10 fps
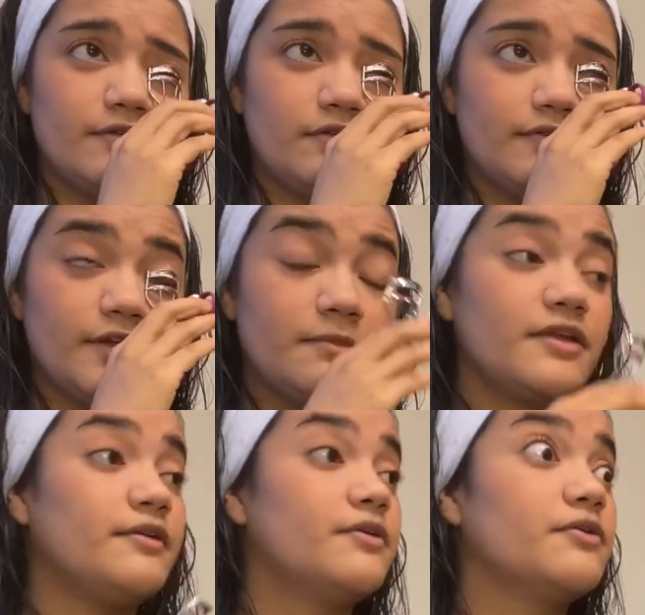So if
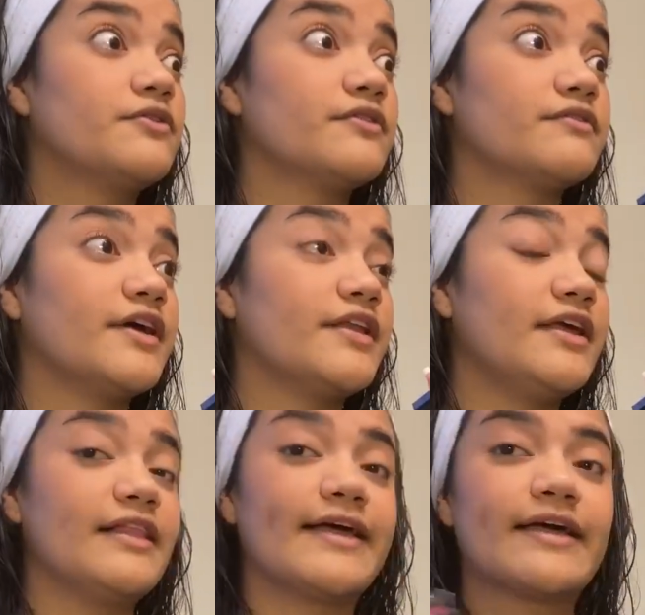anybody knows of
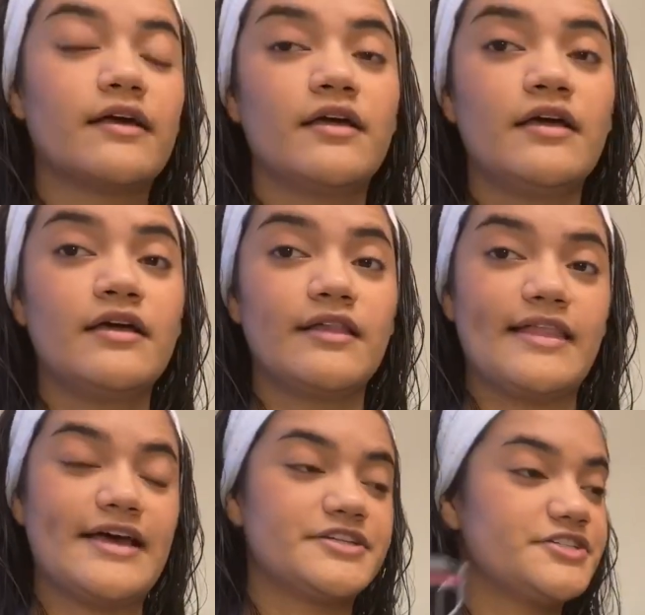any like
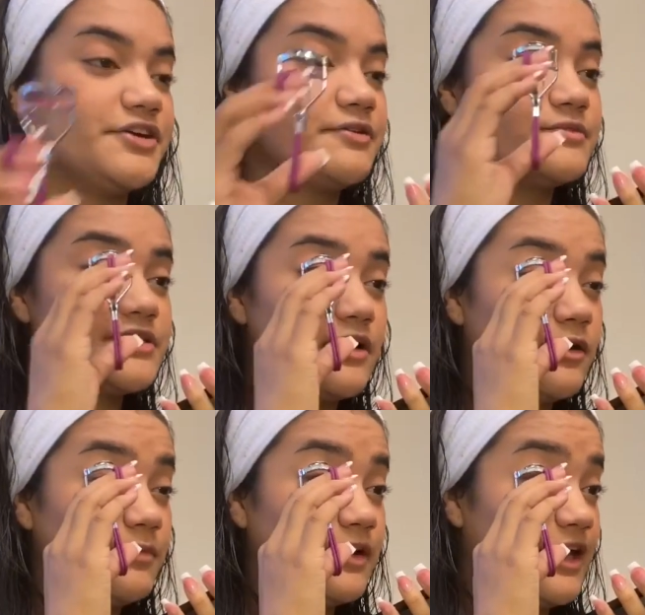lash serums to
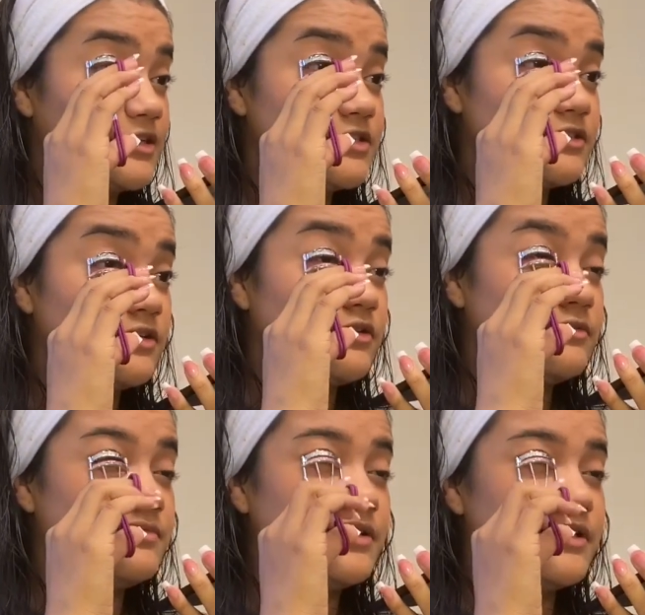help your lashes
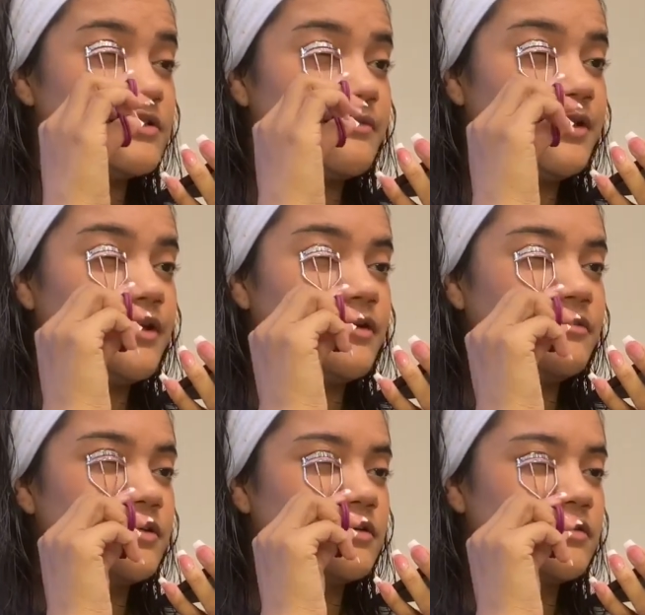grow, please let me know
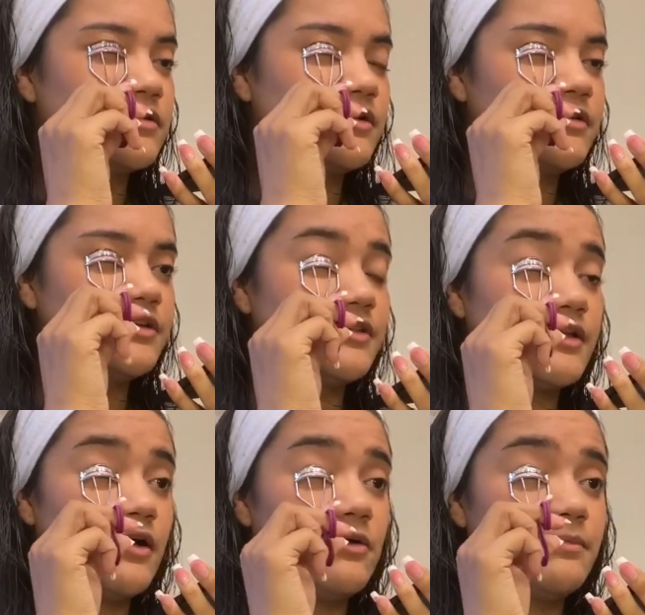because a girl needs
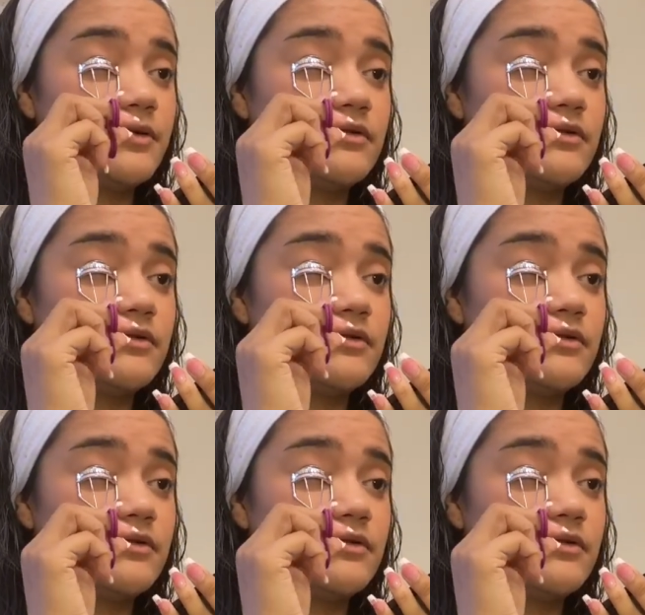help.